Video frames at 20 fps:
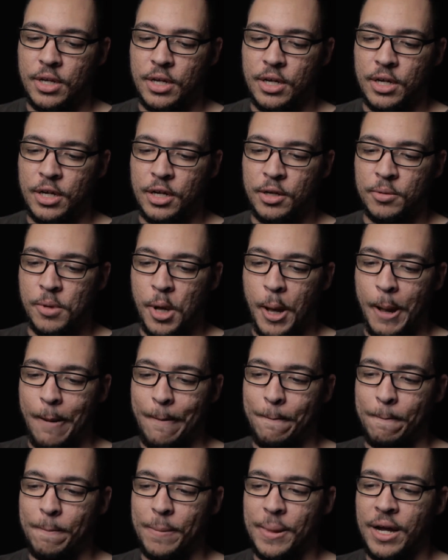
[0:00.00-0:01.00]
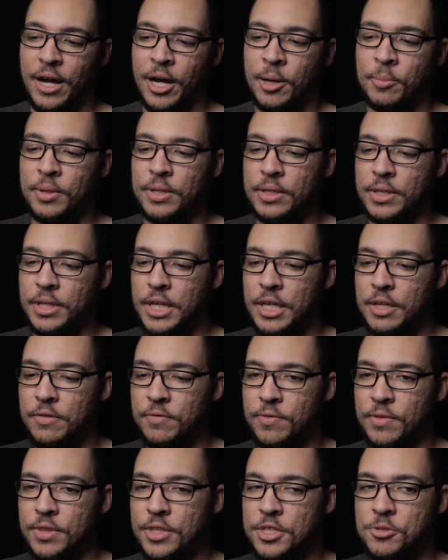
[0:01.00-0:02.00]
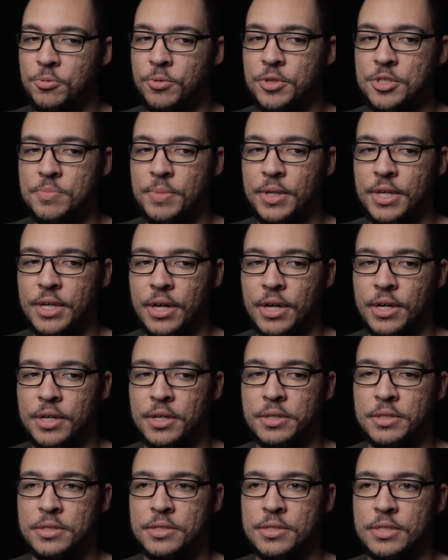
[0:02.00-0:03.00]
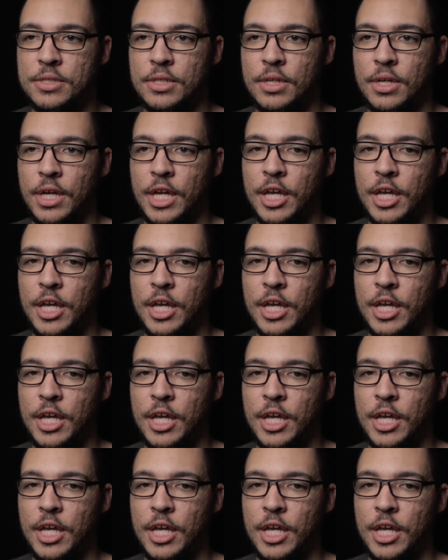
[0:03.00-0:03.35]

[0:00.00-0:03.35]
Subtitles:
Mm-hmm. I believe this was because